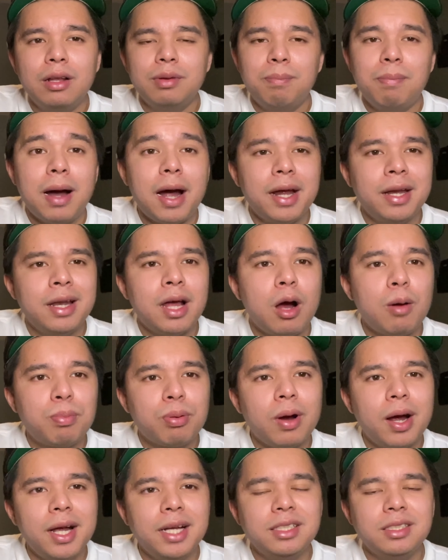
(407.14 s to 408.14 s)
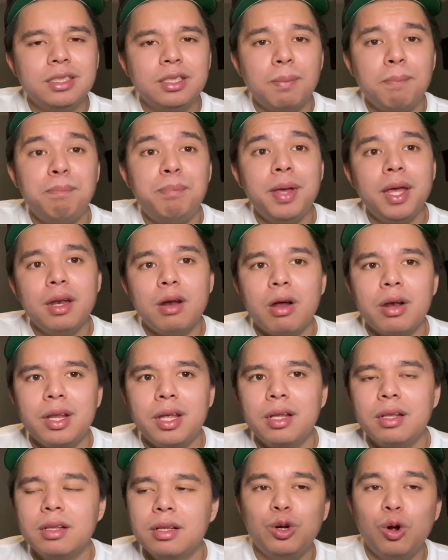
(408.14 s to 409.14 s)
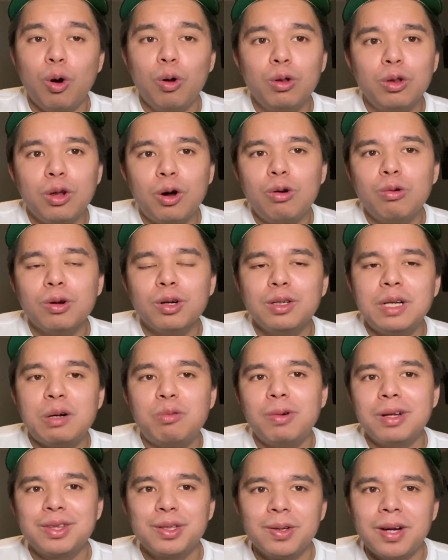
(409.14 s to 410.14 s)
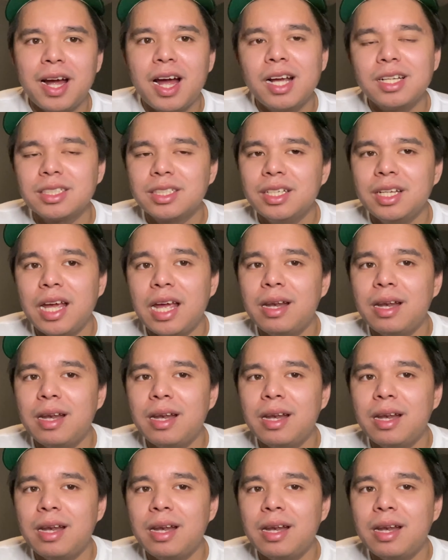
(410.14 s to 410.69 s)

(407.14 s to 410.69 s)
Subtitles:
buy now price, bid on it, go lower than what they're asking,